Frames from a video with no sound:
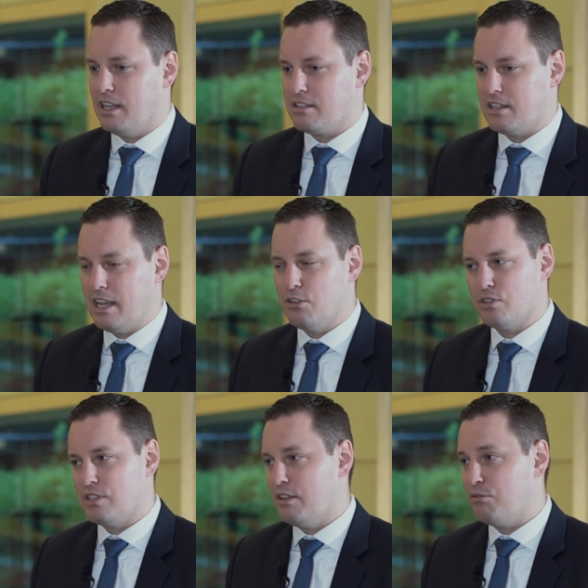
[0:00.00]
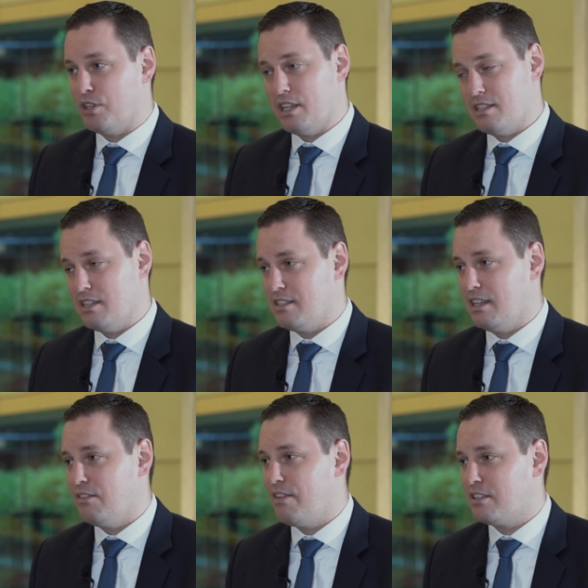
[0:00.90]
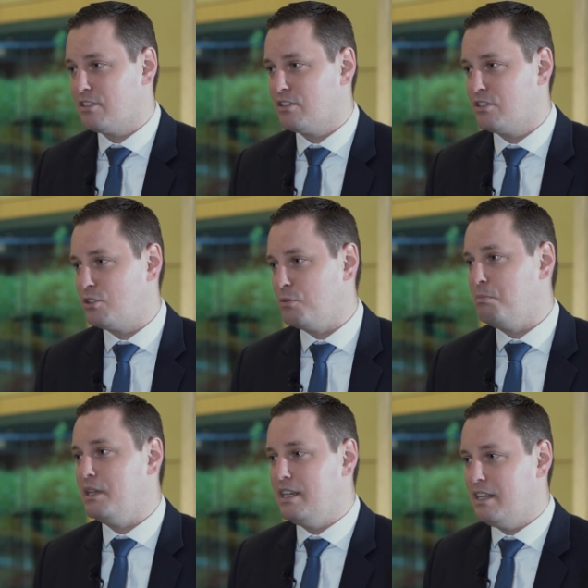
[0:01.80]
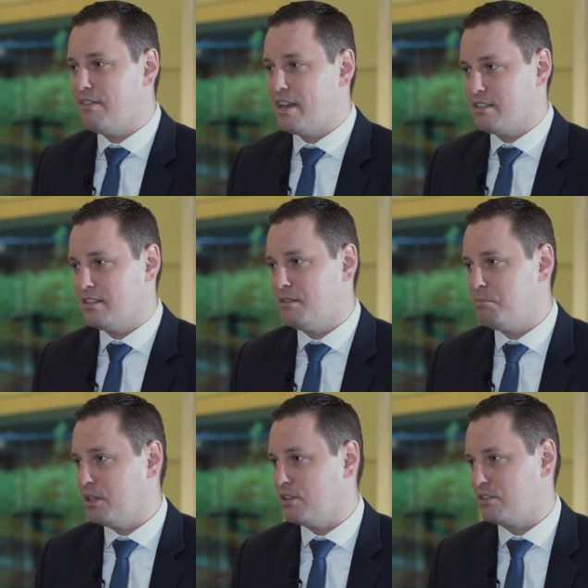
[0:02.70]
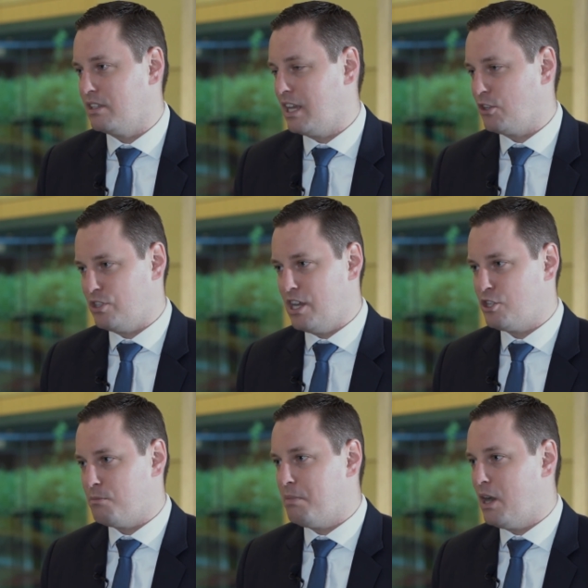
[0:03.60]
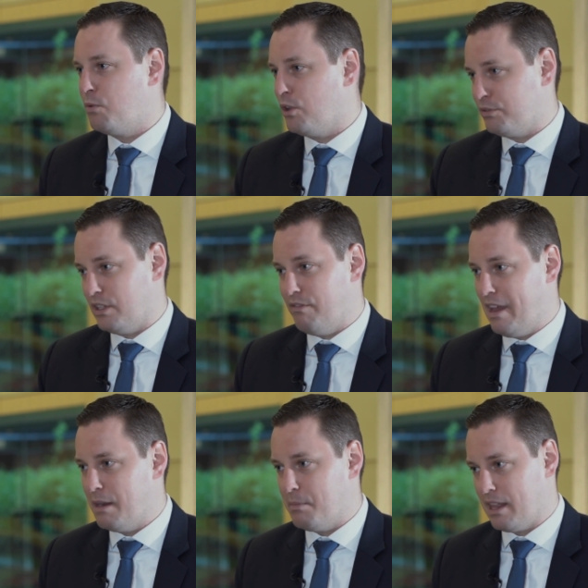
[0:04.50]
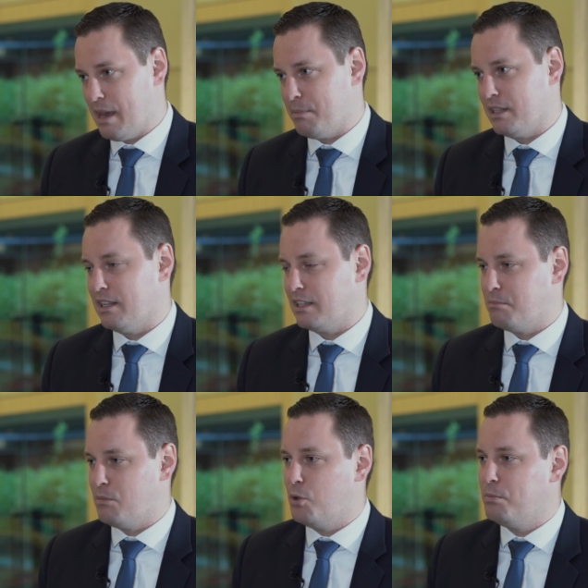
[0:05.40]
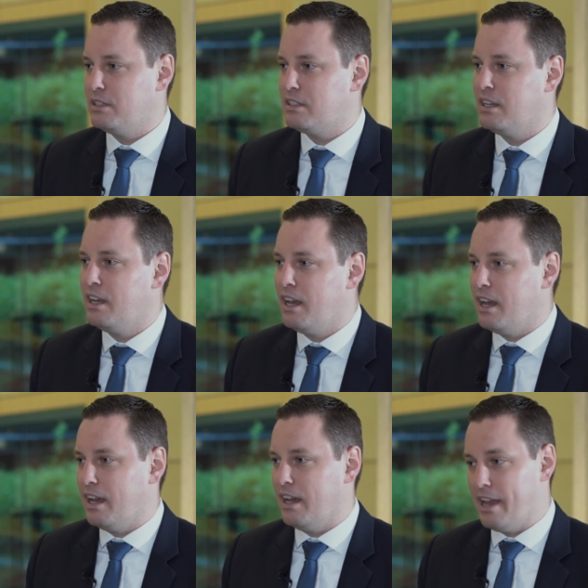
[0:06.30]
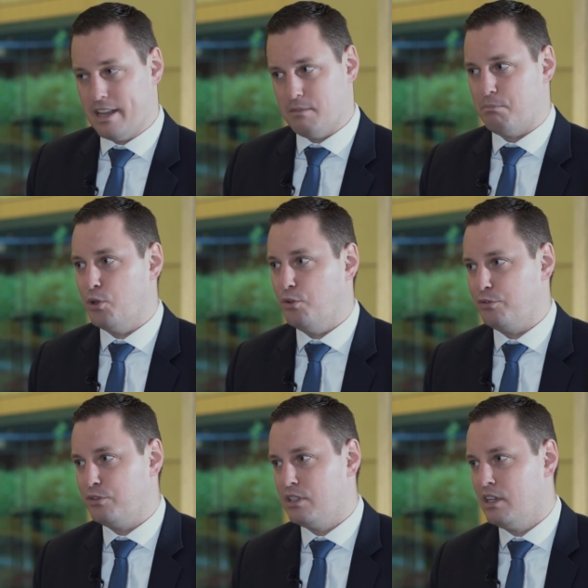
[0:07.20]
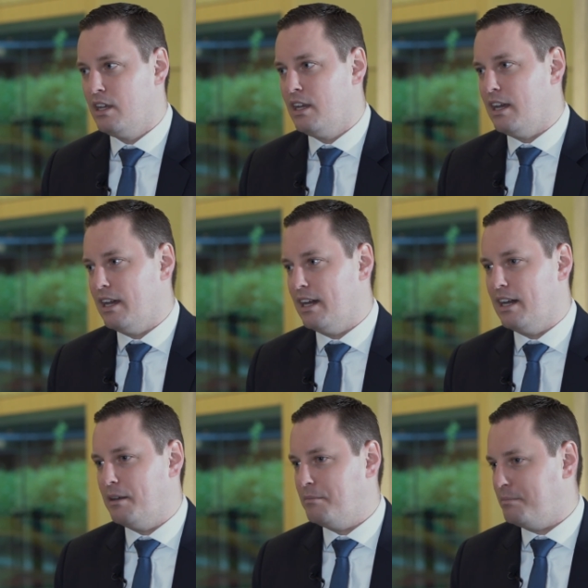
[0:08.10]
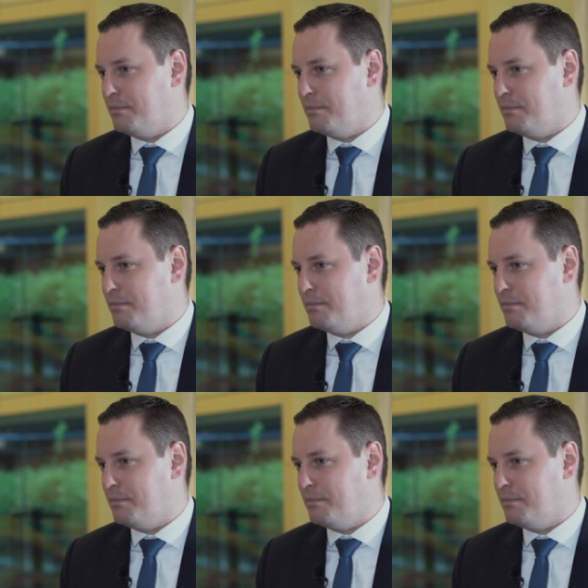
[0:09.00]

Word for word: it's interesting for the existing investors to be invested because the negotiation power of the available capital at the moment mm. uh, has improved. Mm. Um,